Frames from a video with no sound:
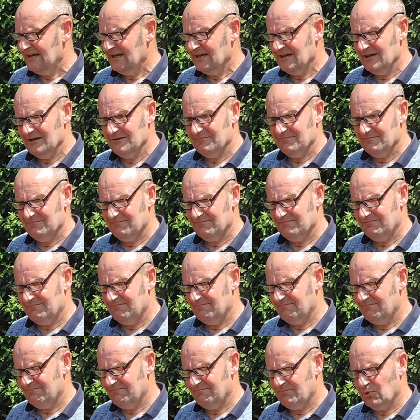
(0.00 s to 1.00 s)

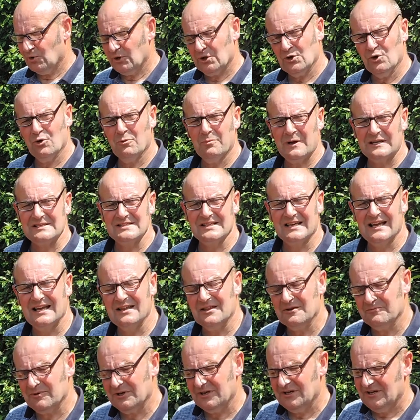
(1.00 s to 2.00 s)
Put it all back
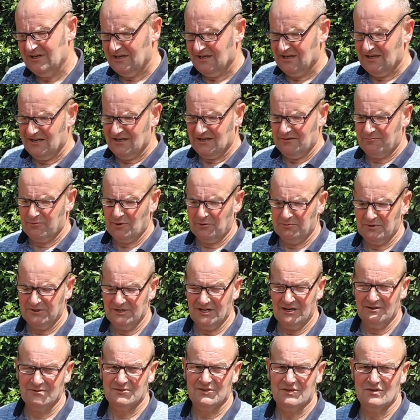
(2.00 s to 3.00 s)
together, but you probably
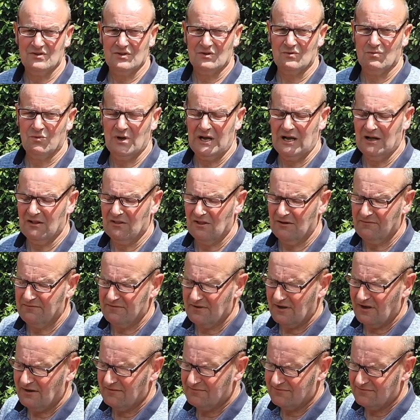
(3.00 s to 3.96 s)
noticed as well,